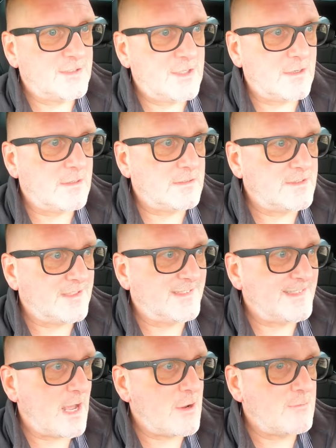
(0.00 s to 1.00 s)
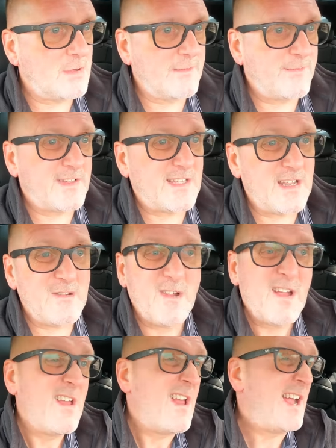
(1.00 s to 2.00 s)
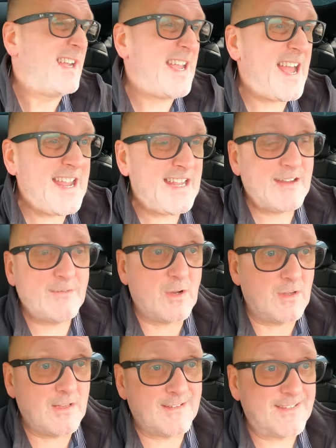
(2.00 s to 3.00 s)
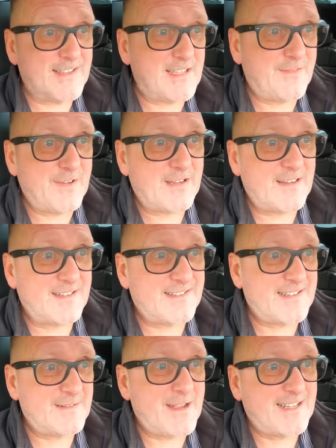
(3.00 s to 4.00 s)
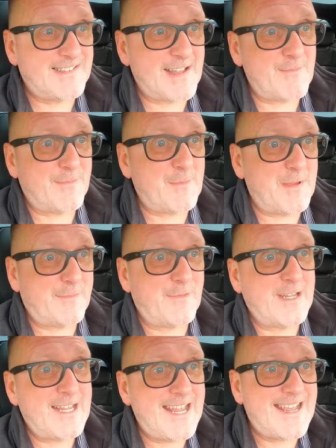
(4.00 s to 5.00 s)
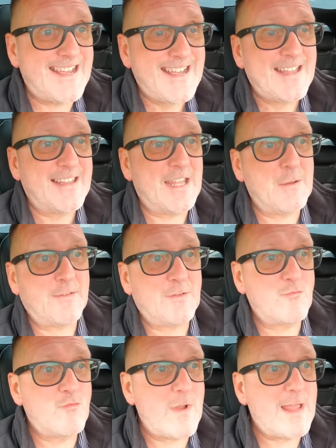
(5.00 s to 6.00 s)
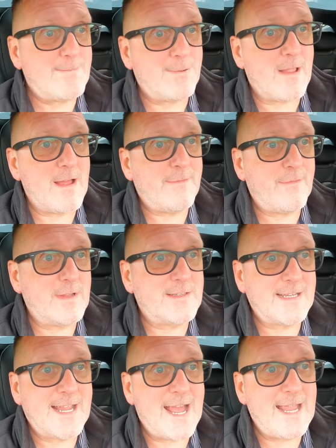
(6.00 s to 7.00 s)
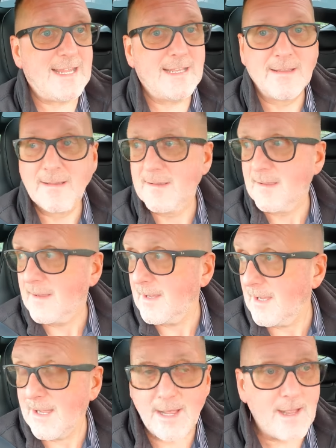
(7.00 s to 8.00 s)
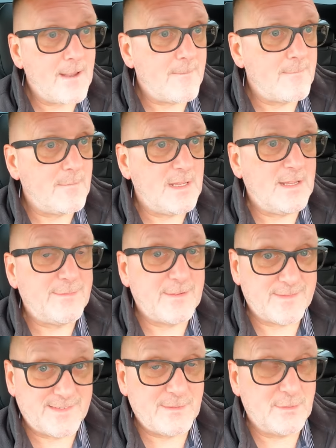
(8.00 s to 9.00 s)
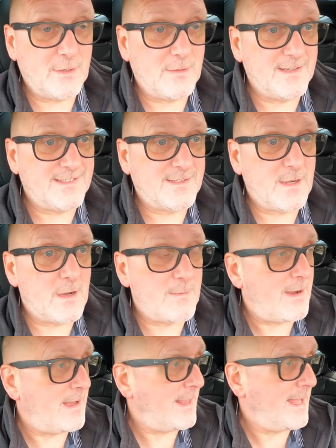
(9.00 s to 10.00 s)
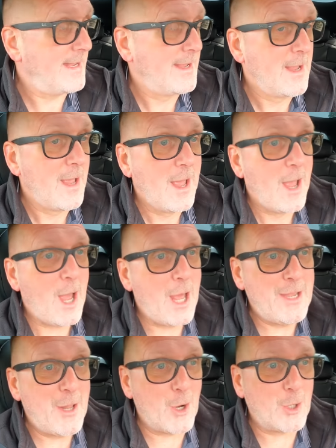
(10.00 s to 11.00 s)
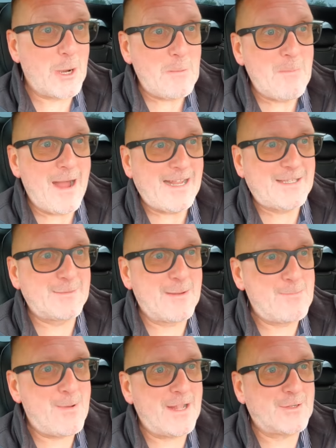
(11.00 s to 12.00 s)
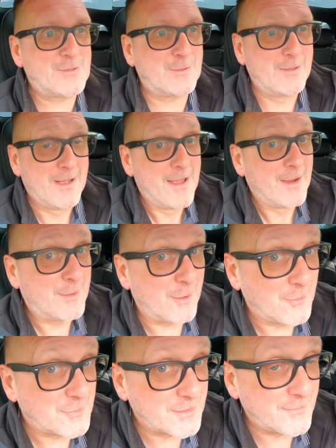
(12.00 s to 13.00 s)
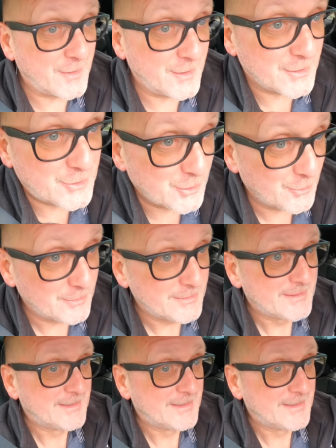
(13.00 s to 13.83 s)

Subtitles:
charge zone, but if I do, again, I've got a little certificate that says I'm exempt from it for a year, then you have to reapply for it again, if I've still got this car by then and not gone back to a petrol. Controversial.